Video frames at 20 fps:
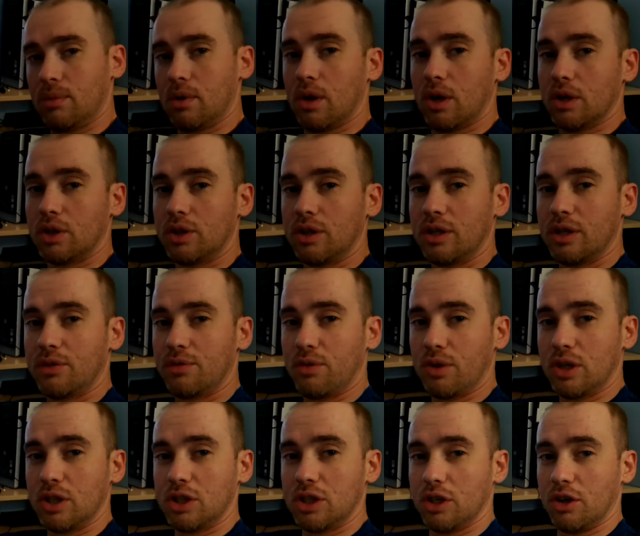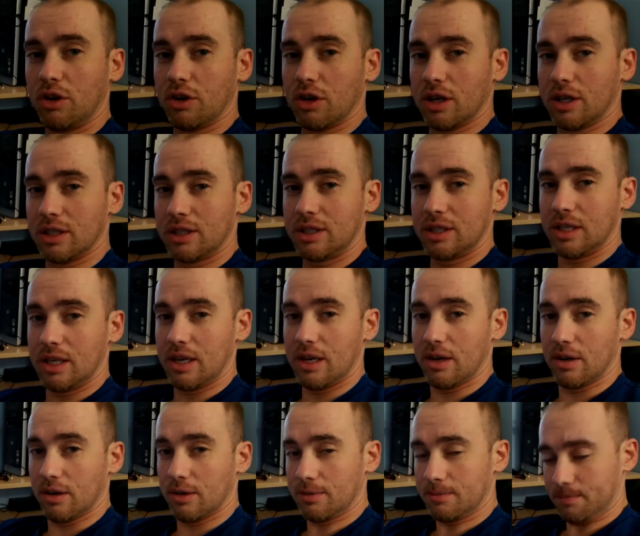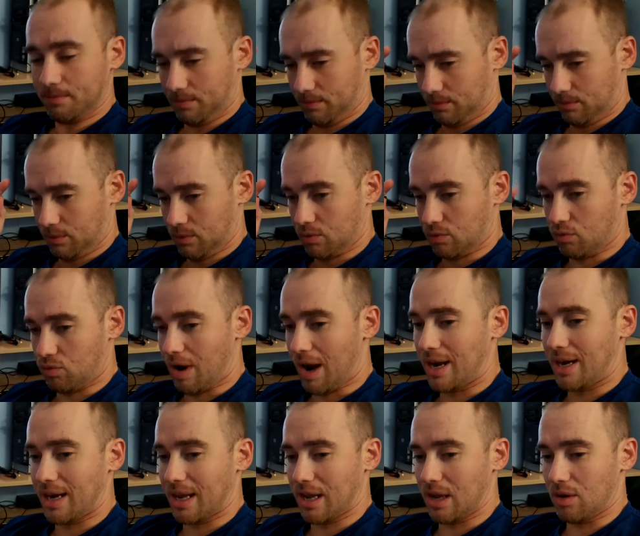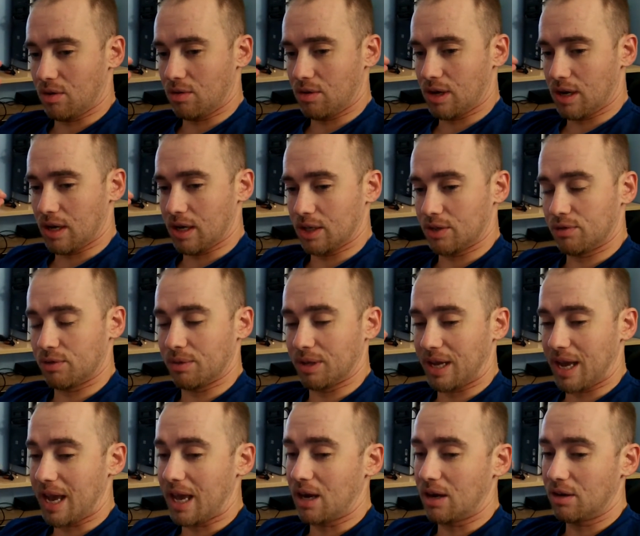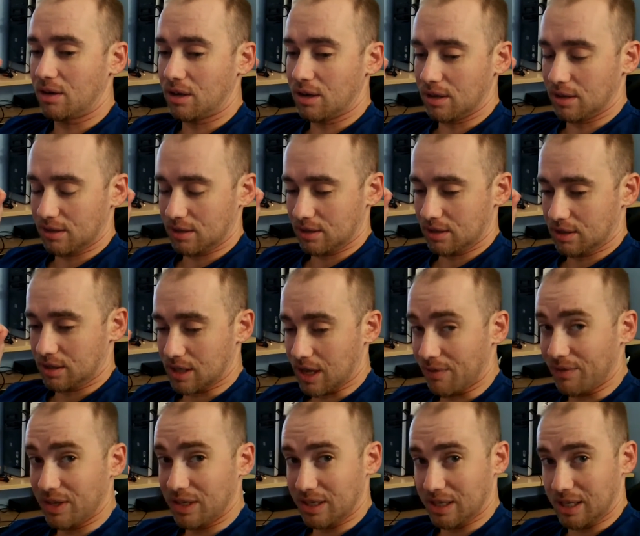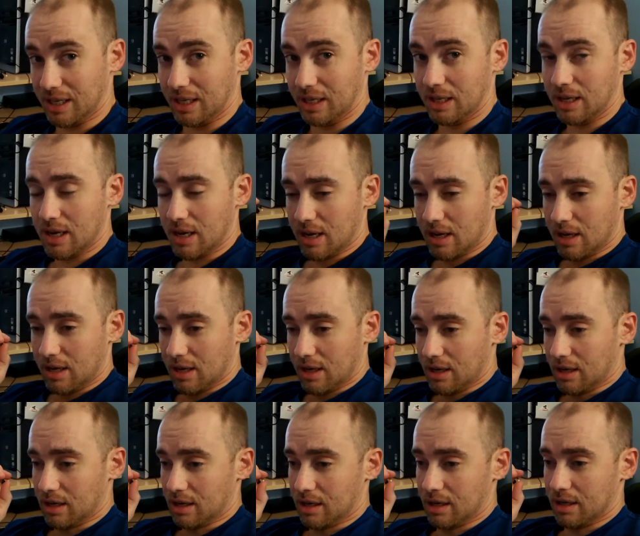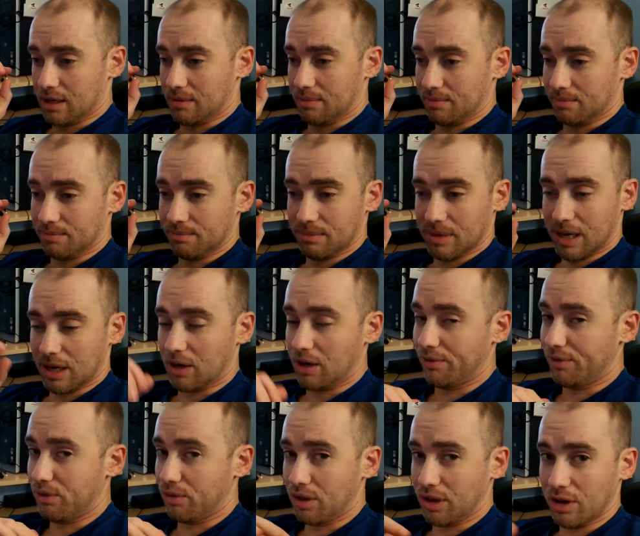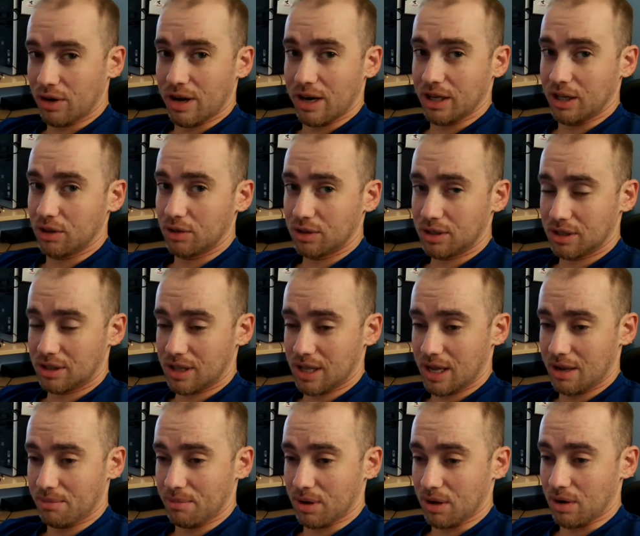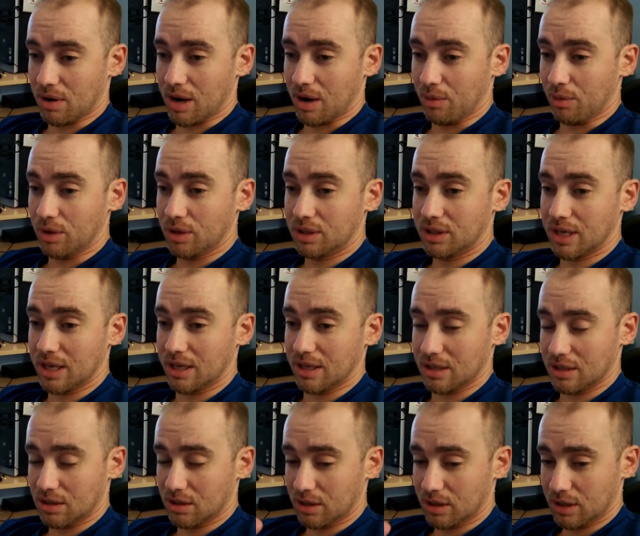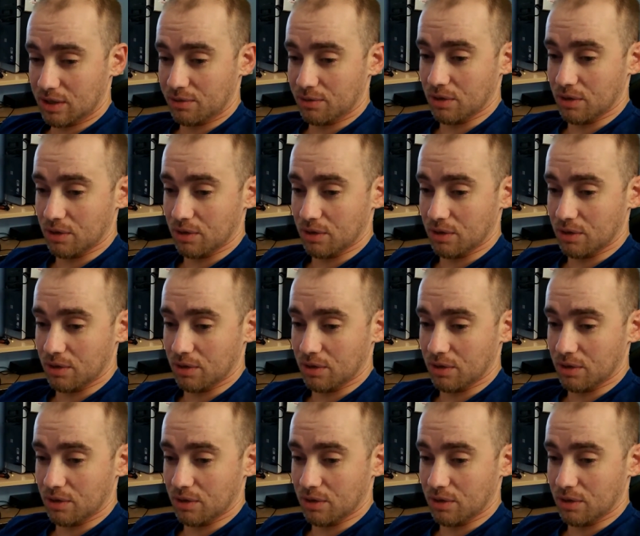All right, so this footage that you're going to see here right now is from the Canon 7D. I don't even really know how to use this thing, but I will say this. Look at this